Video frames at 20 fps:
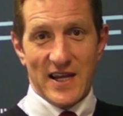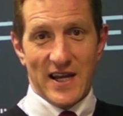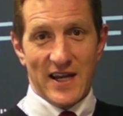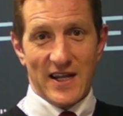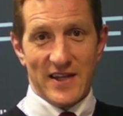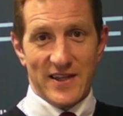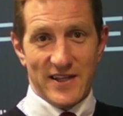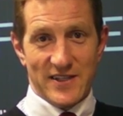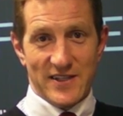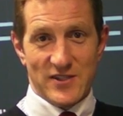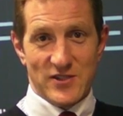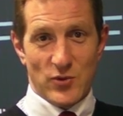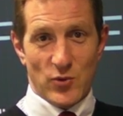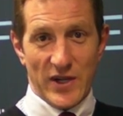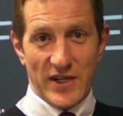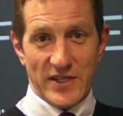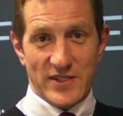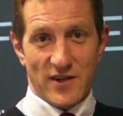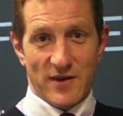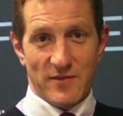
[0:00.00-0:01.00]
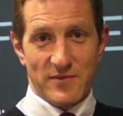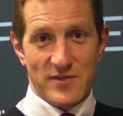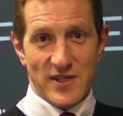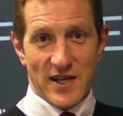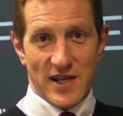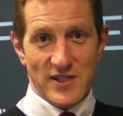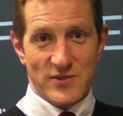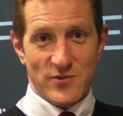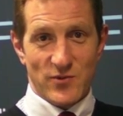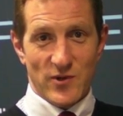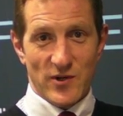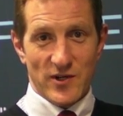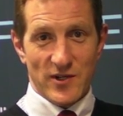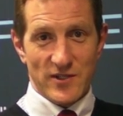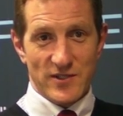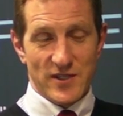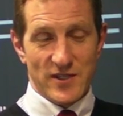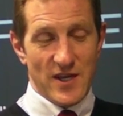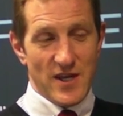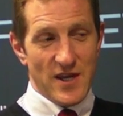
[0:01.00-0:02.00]
in this tweet-obsessed
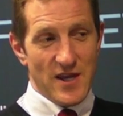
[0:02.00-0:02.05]
world,